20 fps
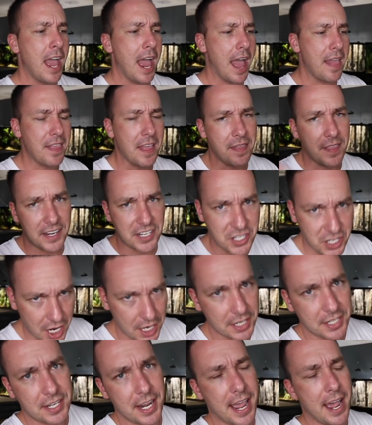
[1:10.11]
and then they
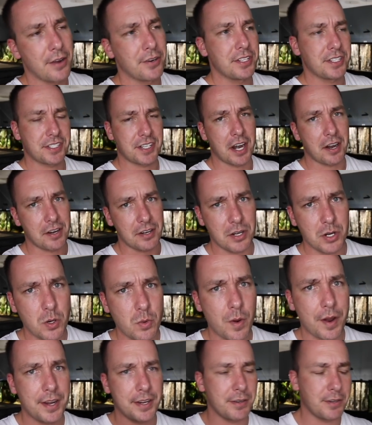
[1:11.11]
shut it down and start a new
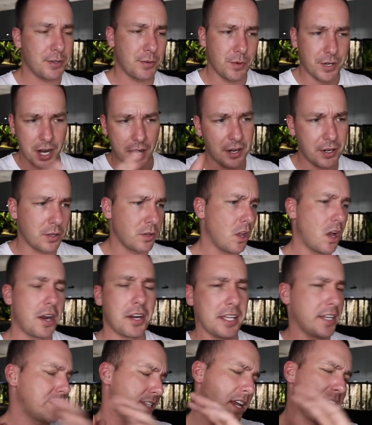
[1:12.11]
one, do an article on
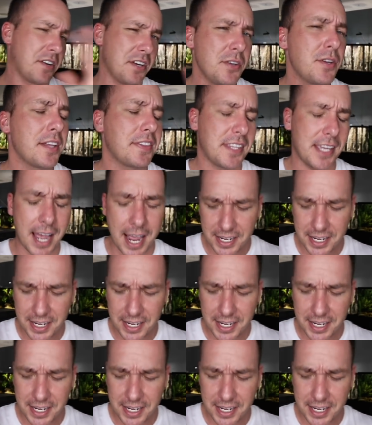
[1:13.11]
it, etc. You get the